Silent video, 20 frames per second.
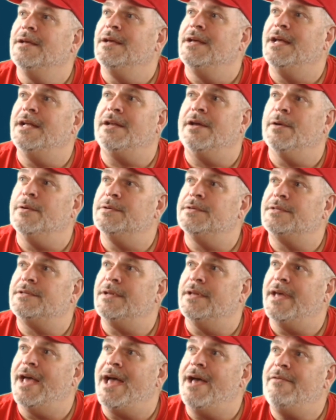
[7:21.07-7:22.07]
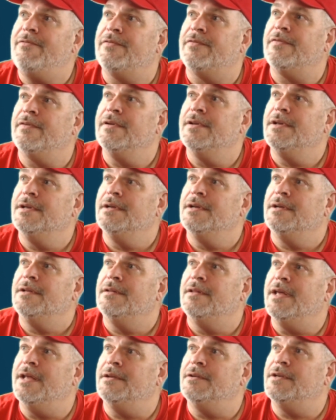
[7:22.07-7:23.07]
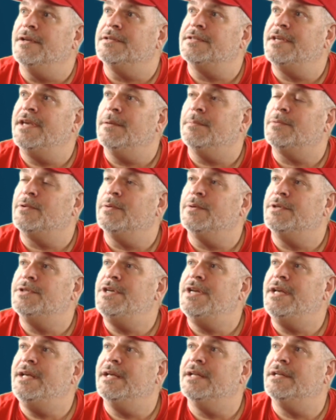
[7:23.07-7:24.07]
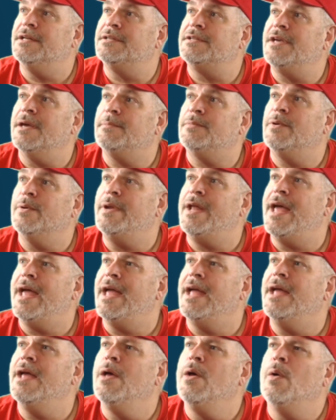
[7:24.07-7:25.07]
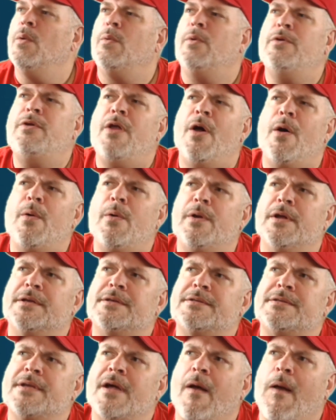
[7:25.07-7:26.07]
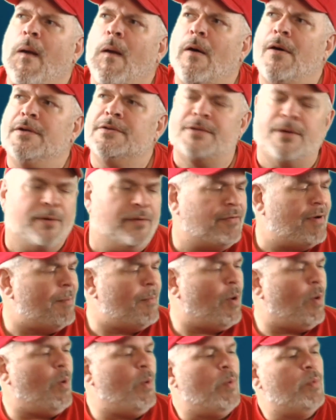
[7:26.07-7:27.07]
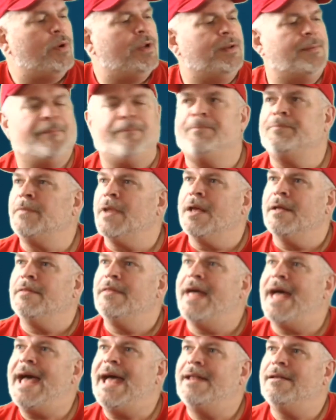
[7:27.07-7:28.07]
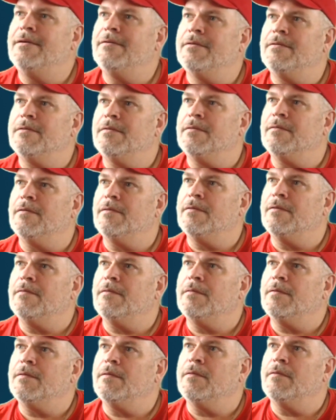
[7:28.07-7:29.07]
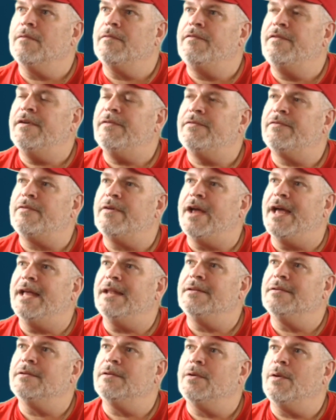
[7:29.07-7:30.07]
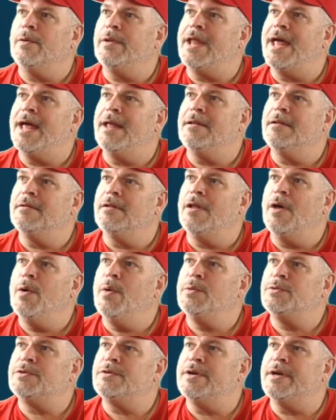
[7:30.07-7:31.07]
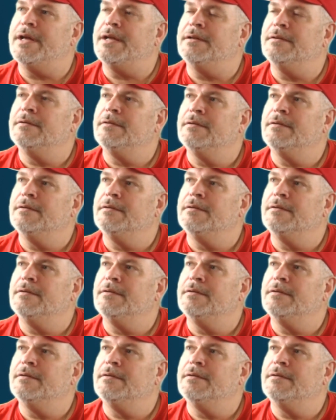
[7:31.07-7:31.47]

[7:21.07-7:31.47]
it goes to F, then you skip to a G, and you skip to an A. Well, notice, so if I'm holding that 5th fret on that low string,